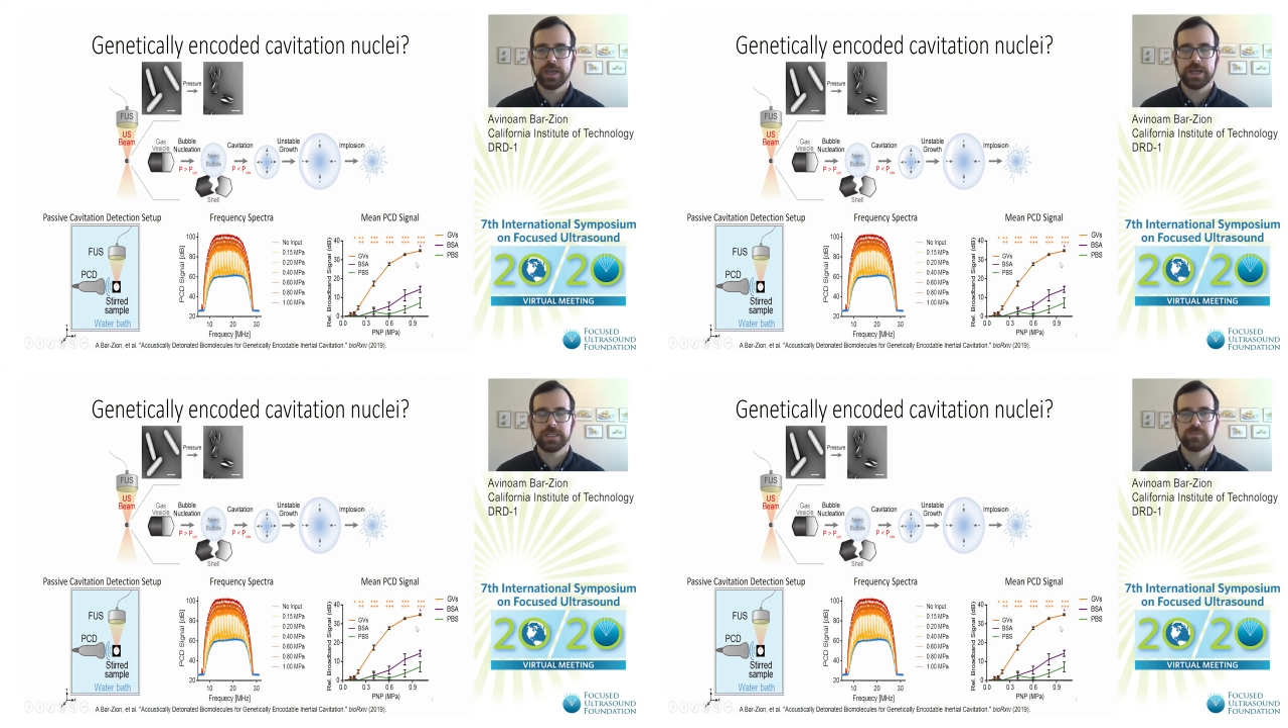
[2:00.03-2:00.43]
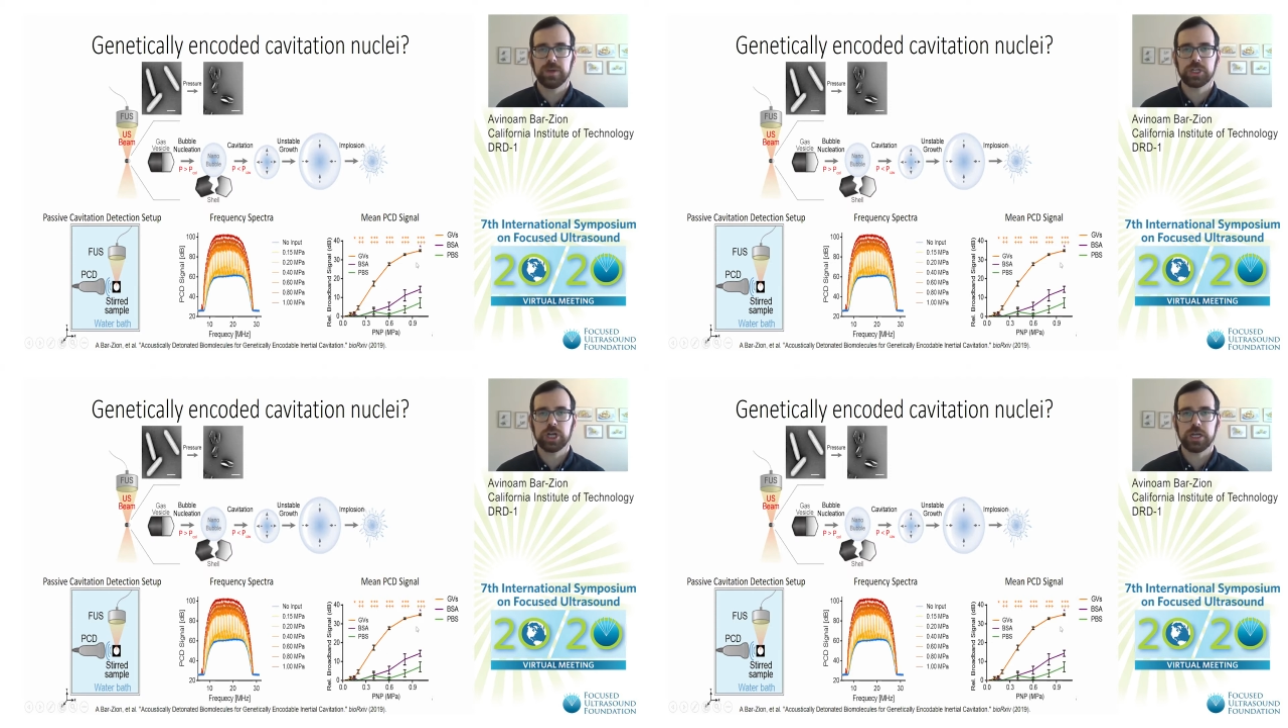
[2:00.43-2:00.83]
and is
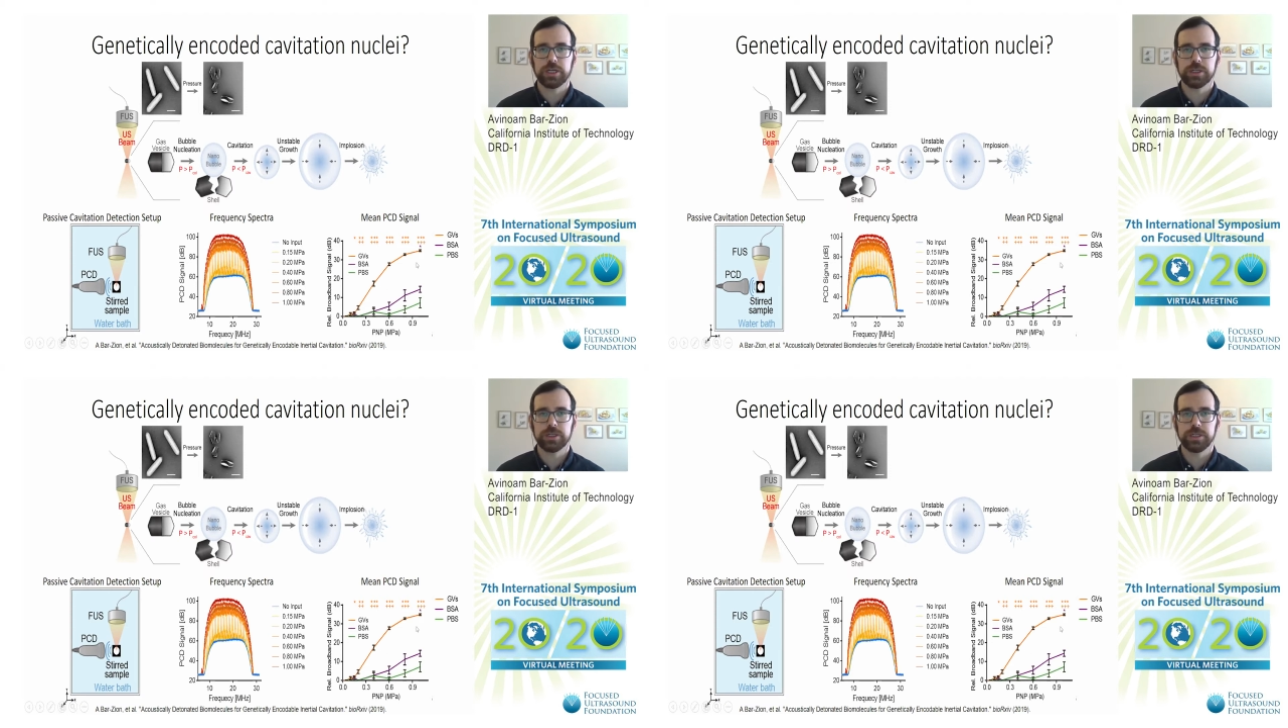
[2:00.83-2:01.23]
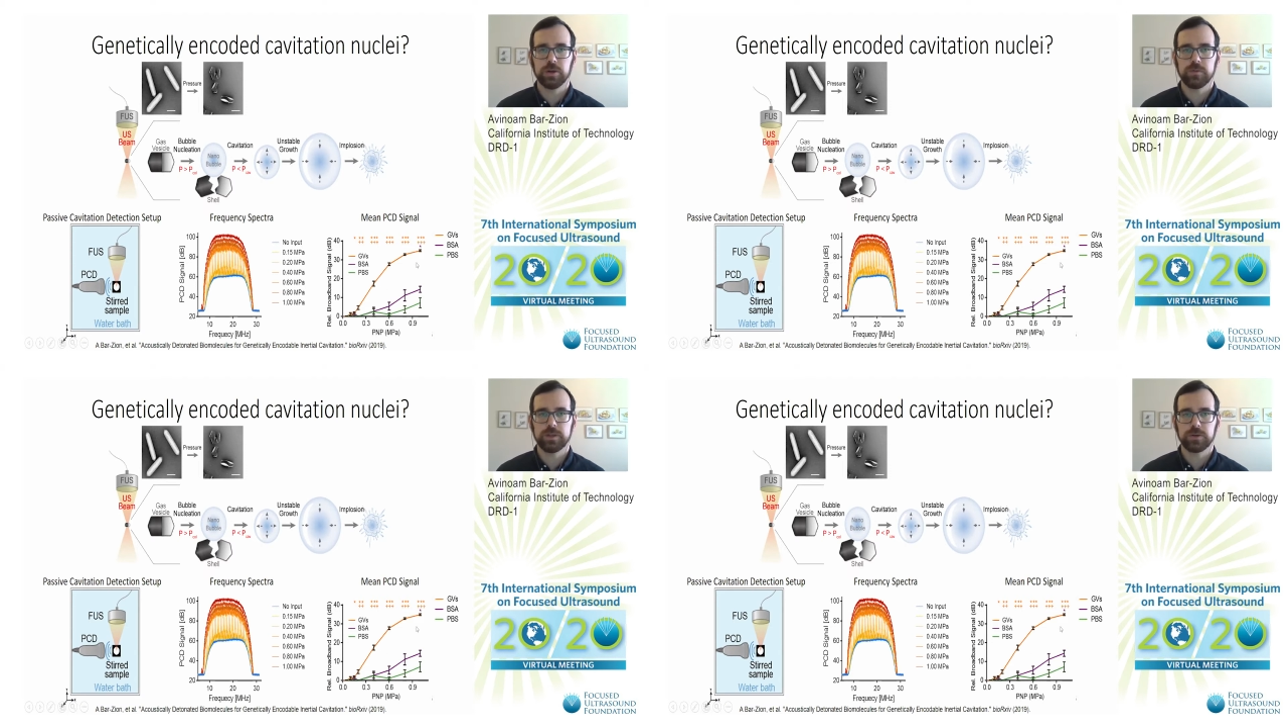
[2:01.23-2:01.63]
much higher than
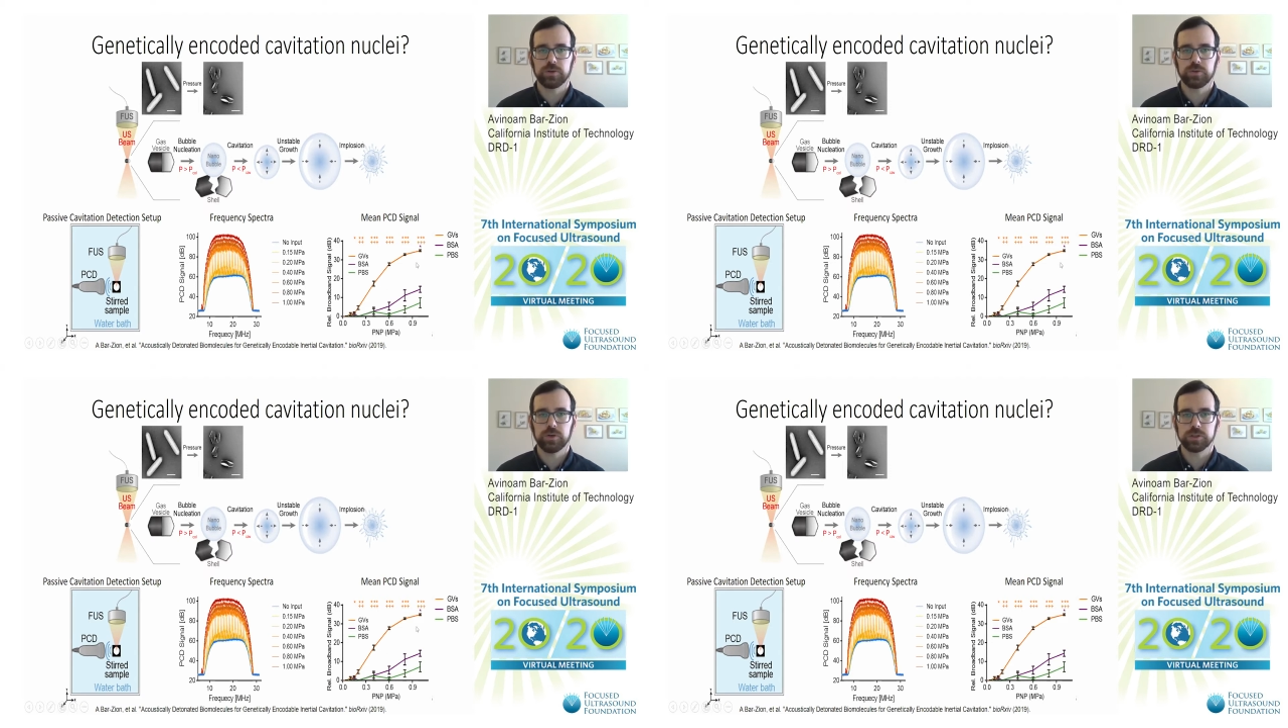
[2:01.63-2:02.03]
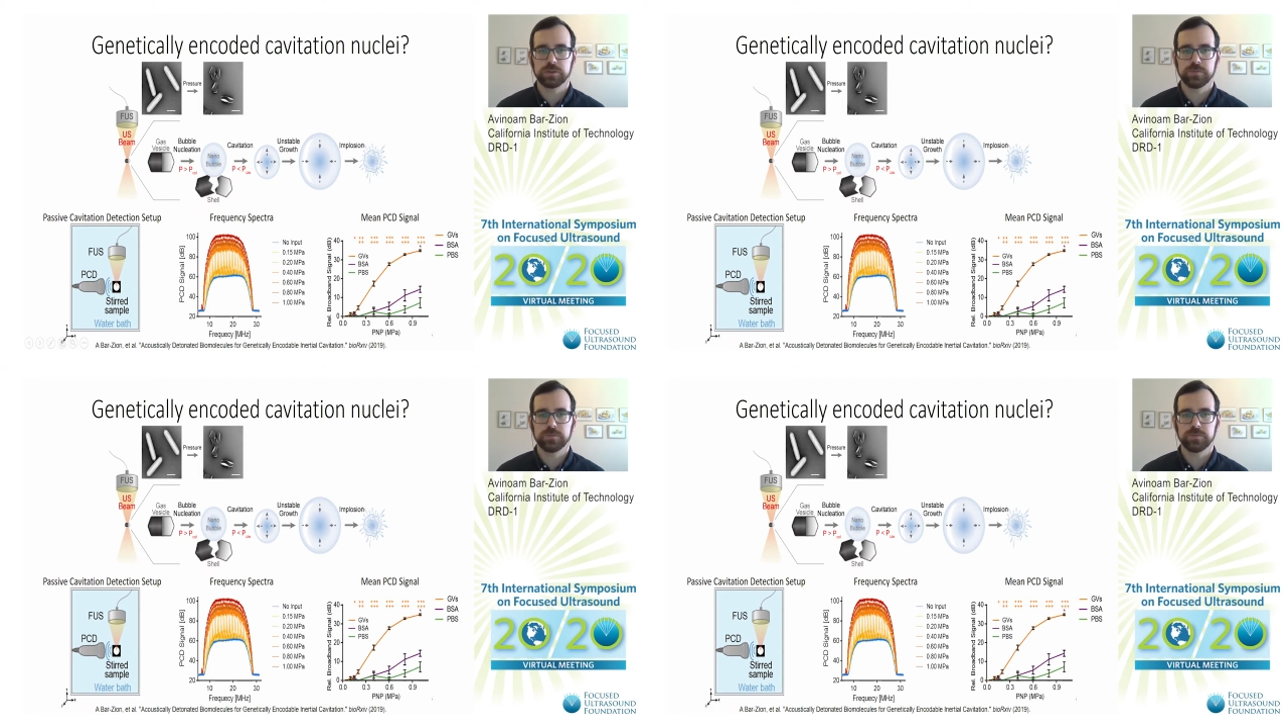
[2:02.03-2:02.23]
all of the controls.